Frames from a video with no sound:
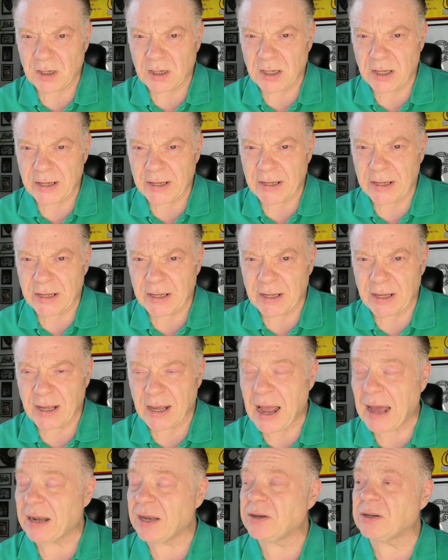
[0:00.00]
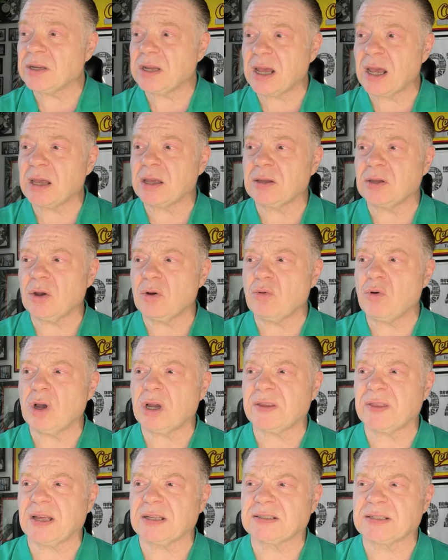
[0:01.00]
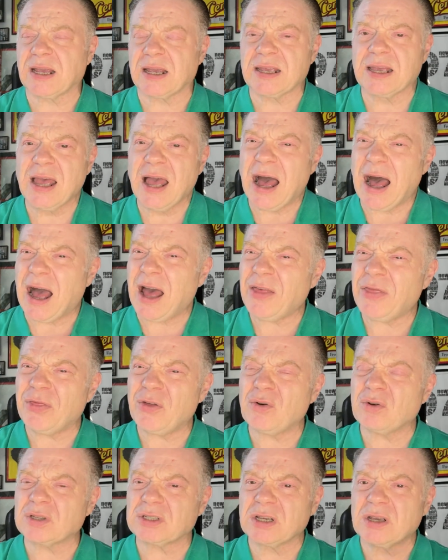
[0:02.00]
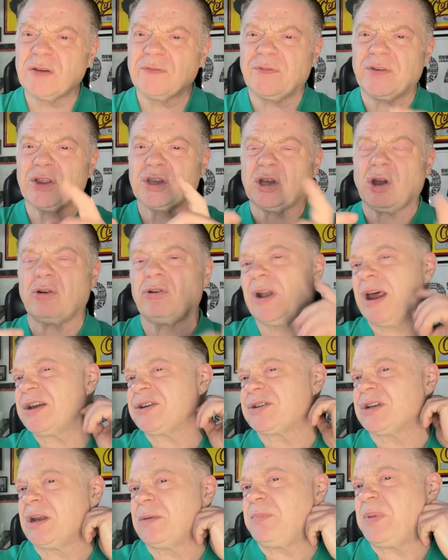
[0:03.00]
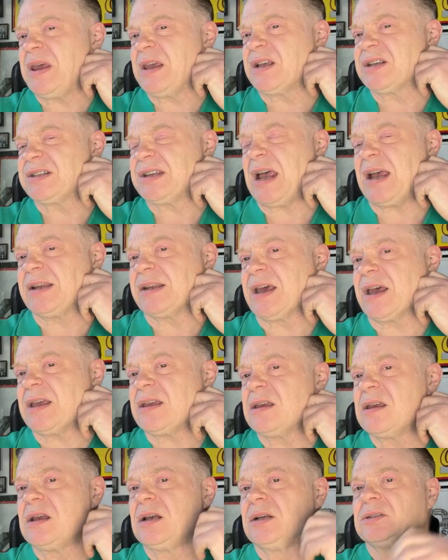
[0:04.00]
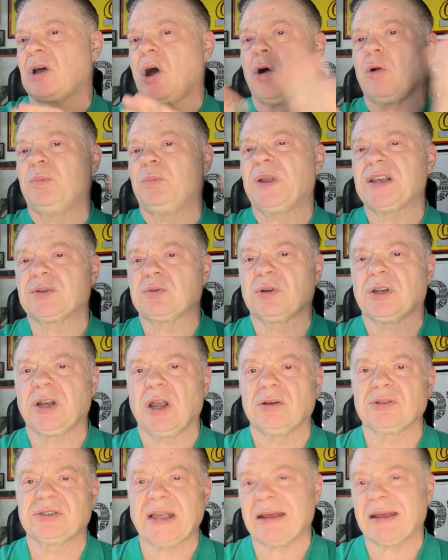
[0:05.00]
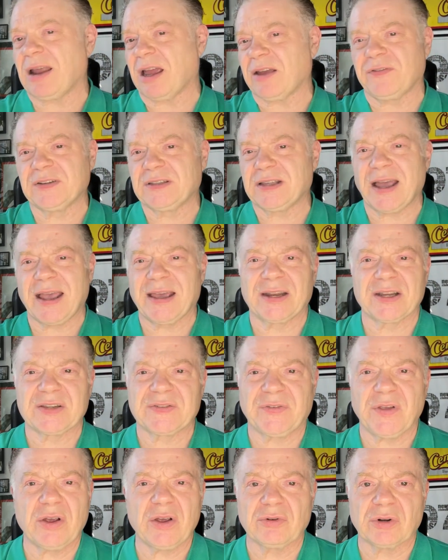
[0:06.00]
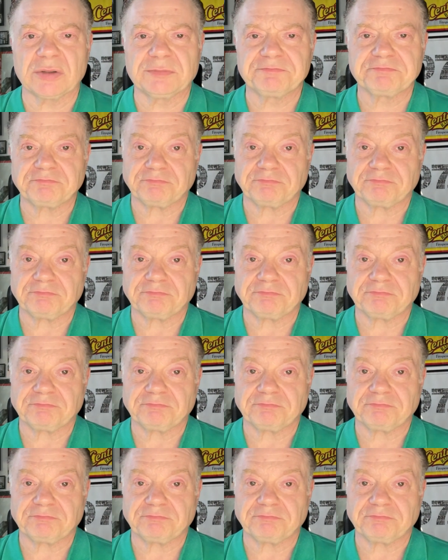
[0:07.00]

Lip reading: Alan, yeah, you're working that day. I thought for the coronation, it being a Saturday, the whole place would close down, like for Diana's funeral.